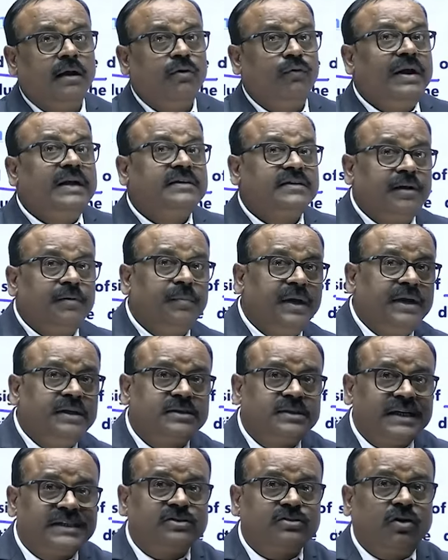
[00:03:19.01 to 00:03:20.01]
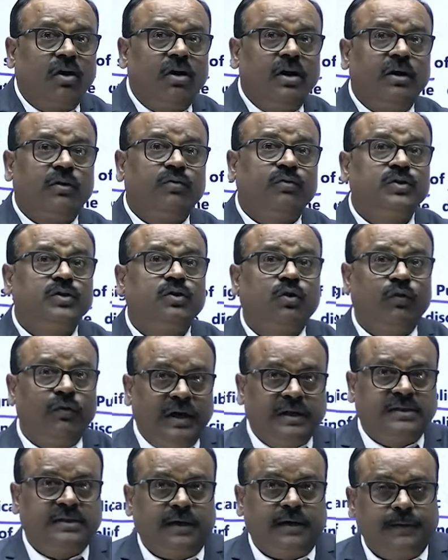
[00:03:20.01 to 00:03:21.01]
Wilson means the scholar Woodrow
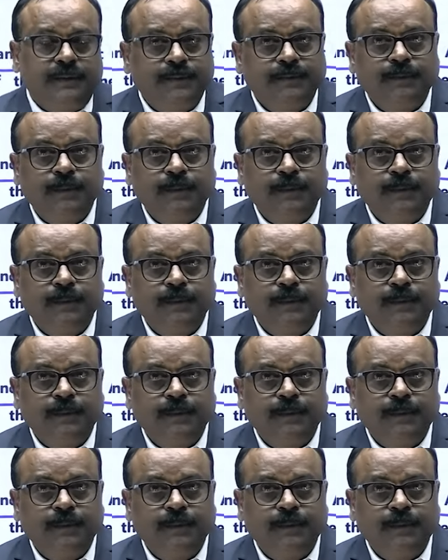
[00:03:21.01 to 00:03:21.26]
Wilson,